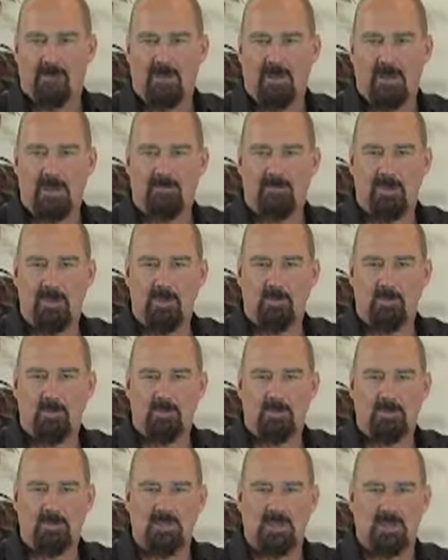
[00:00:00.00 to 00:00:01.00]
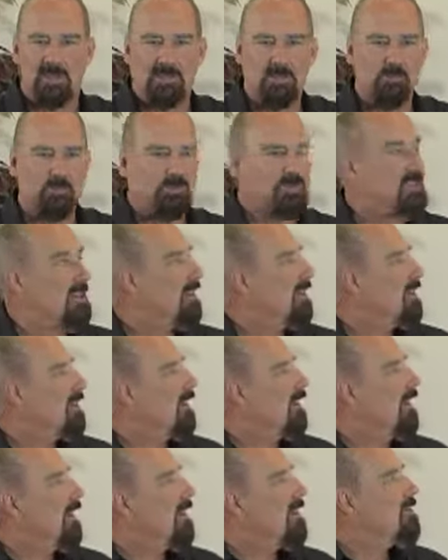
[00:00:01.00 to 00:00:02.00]
And if anyone gets a
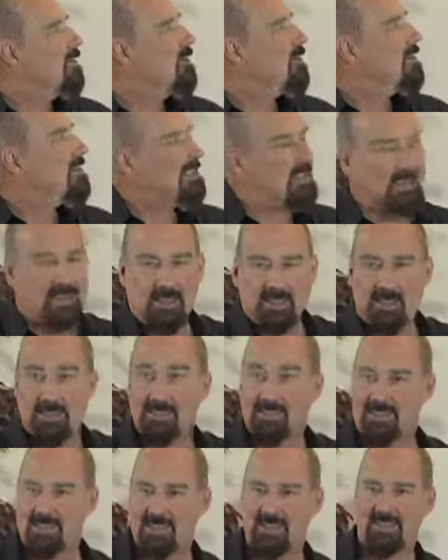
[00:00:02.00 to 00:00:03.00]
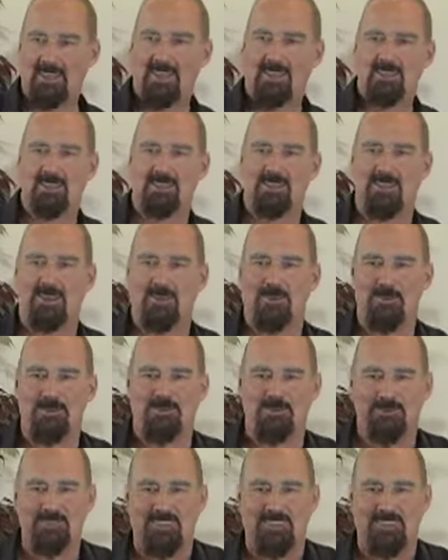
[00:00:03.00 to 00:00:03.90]
particularly interesting insight, let us know.